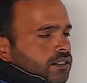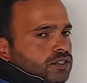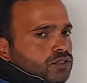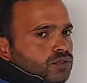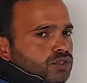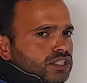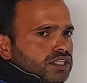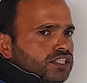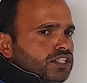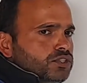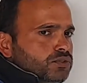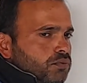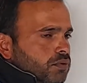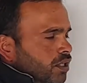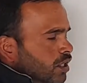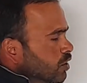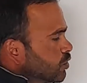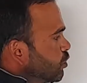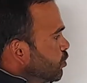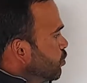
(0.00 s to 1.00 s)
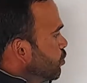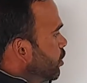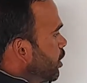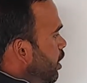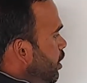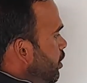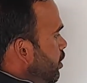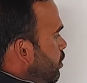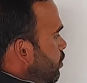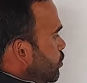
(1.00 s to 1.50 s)
So in this way also you
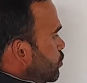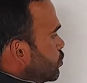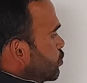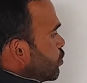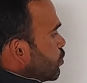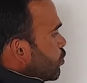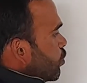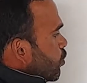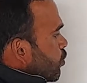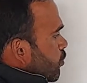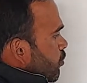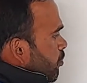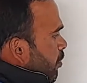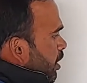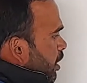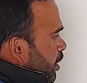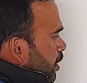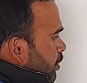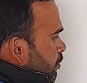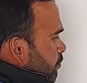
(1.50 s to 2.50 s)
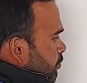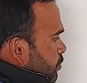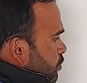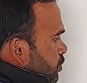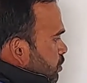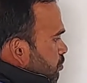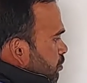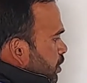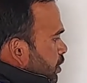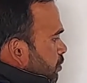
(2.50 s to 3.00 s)
can denote. So don't make
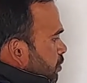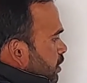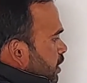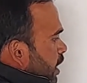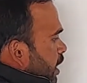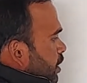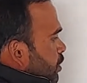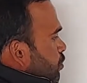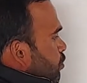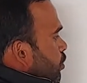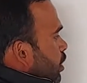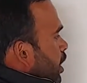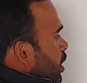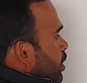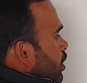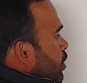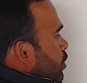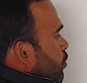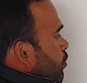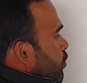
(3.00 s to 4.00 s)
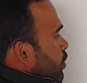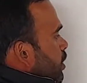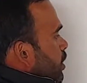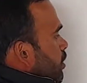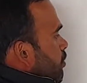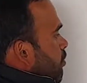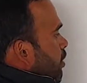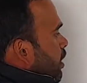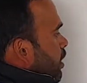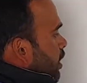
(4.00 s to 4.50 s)
confusion between that, you can denote
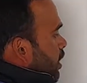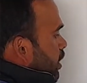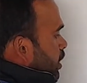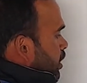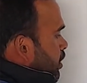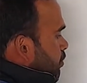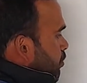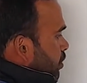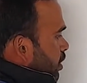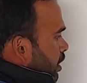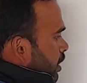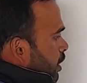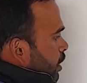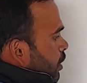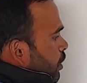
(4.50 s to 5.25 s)
it by any way.